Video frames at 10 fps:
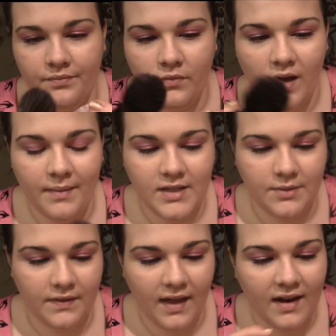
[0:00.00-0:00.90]
why am I
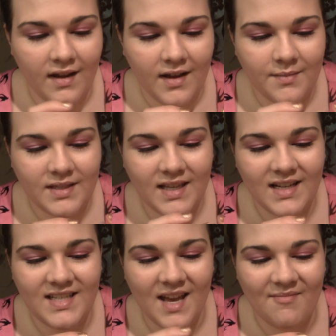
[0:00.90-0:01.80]
doing that? I'm just
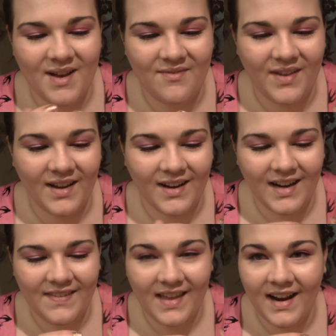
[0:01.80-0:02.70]
going to dip my finger
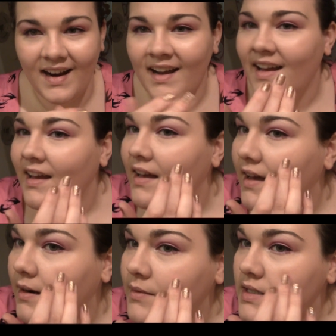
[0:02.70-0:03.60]
in there,
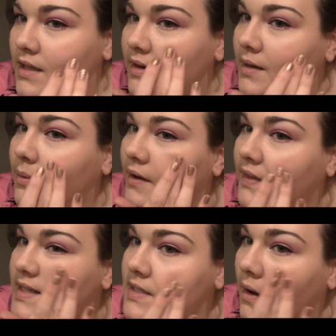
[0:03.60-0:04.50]
and I'm just going to put
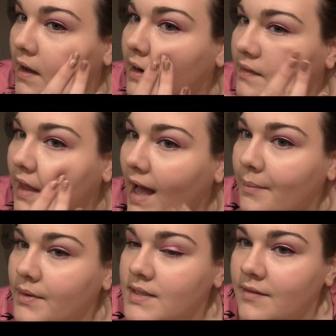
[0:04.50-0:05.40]
this on the
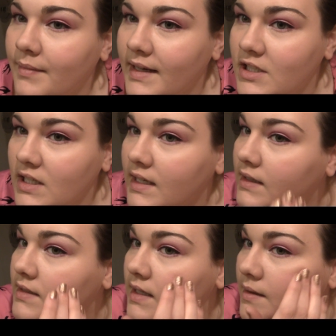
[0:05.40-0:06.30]
apples of my
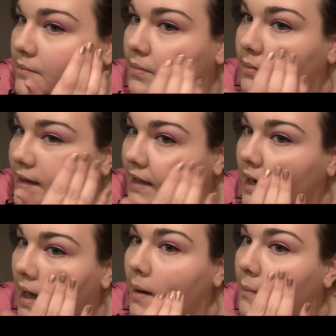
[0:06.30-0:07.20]
cheeks and bring
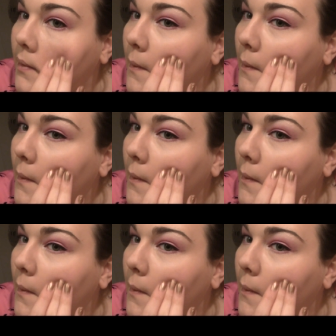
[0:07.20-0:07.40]
it up.